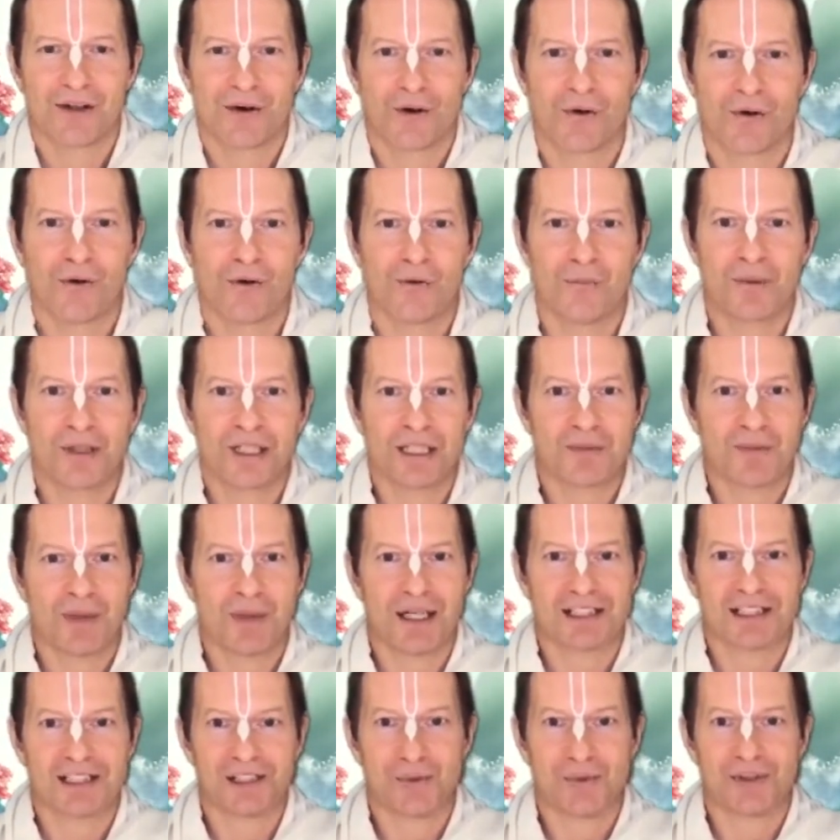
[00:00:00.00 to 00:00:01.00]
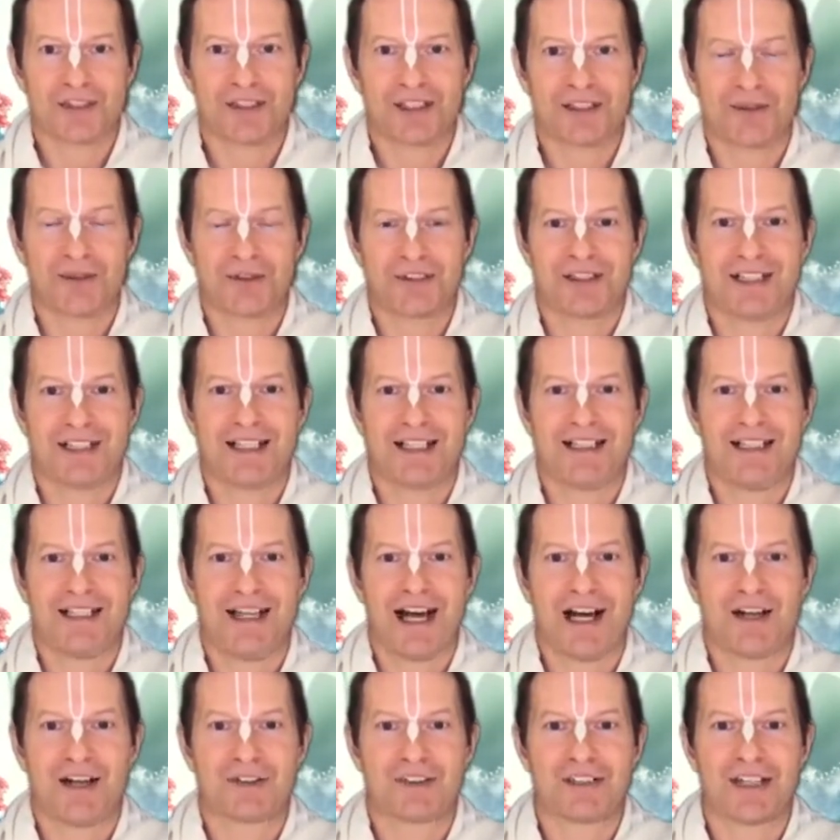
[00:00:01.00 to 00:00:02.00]
All Brajbasis were still standing
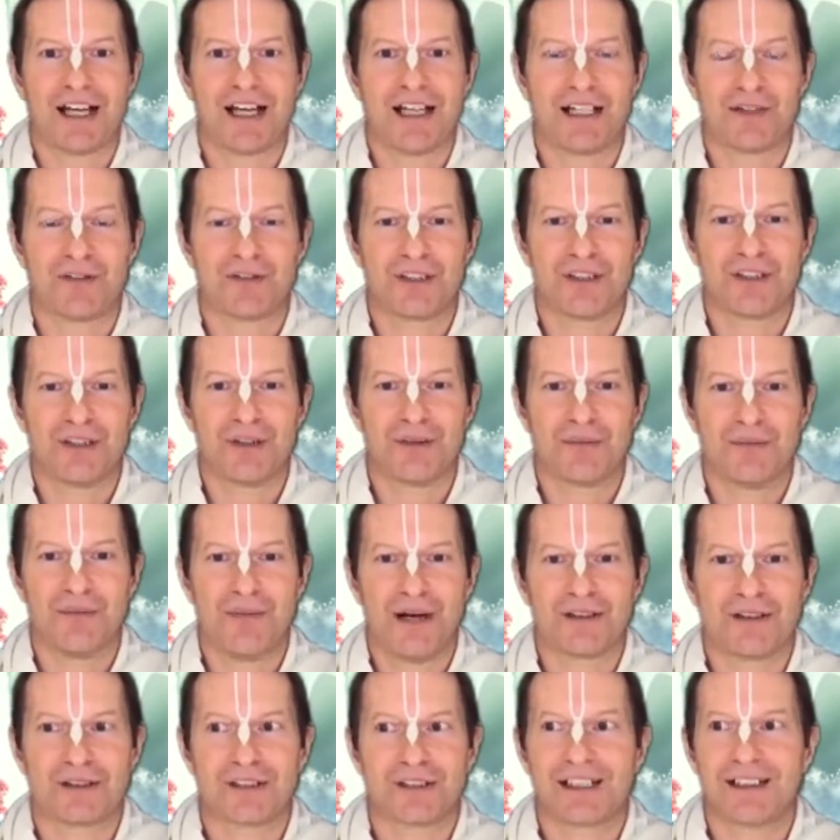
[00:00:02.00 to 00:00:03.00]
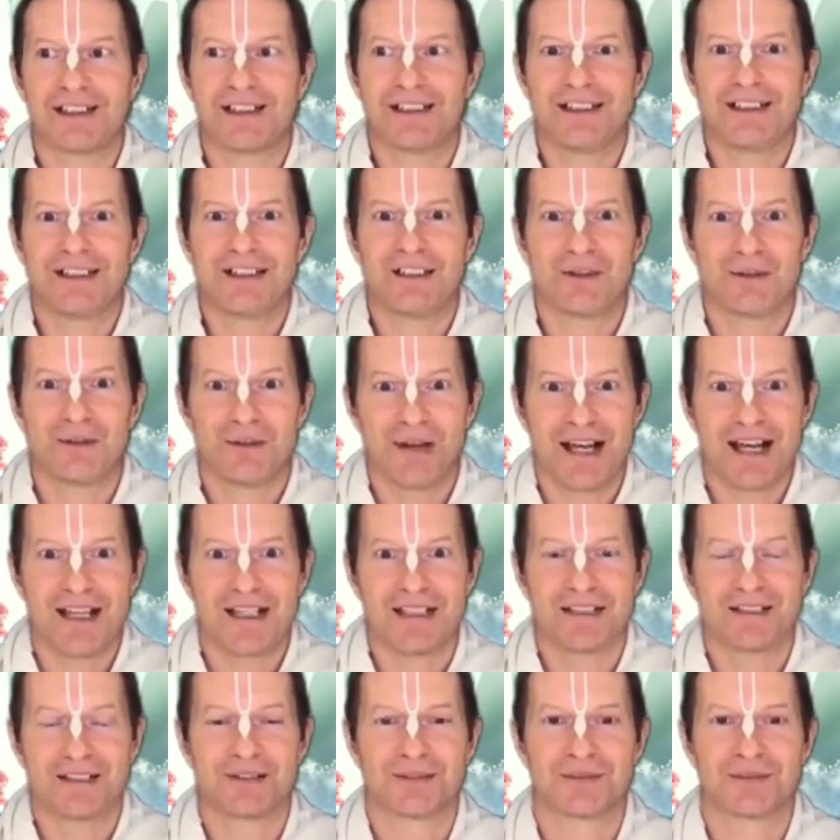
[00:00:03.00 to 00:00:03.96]
outside of the mountain in the rain.